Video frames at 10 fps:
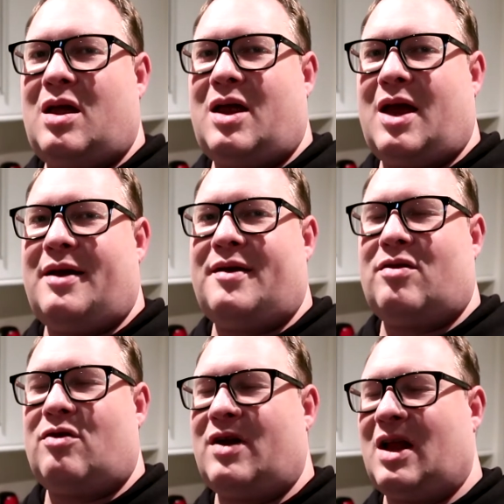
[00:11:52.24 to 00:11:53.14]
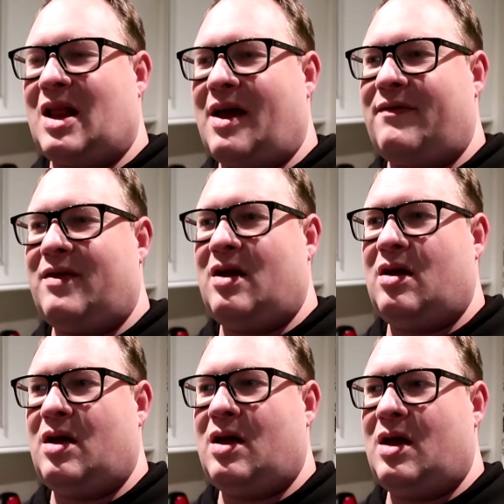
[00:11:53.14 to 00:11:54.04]
yeah, he's already left
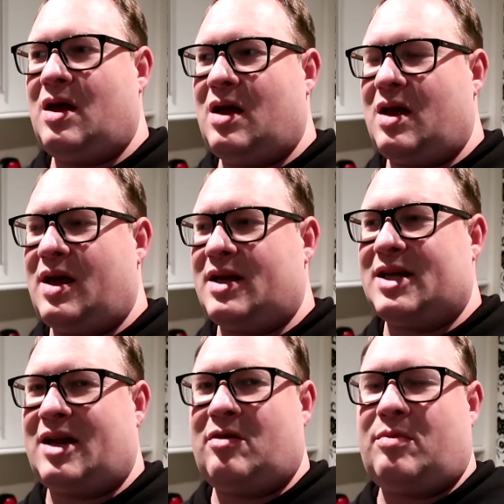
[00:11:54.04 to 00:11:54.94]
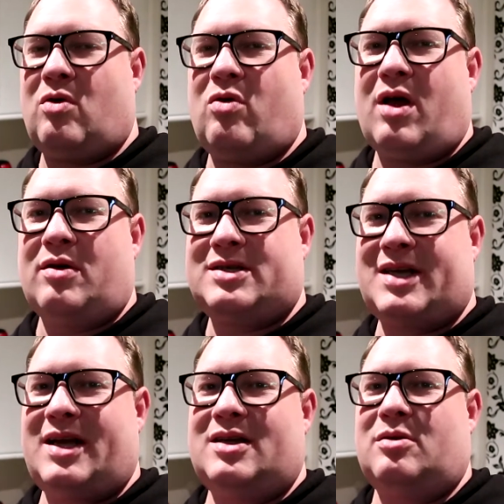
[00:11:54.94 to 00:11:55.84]
EastEnders, but all those
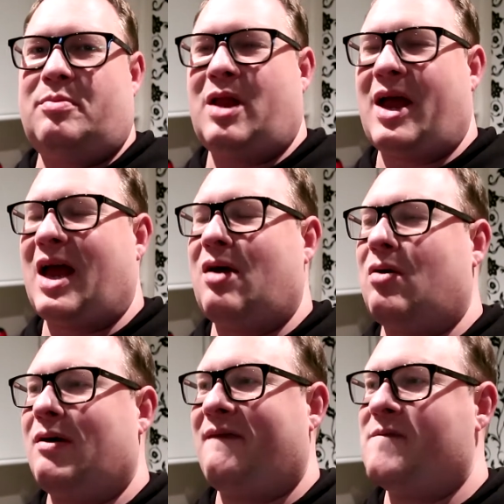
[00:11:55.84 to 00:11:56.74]
scenes will play out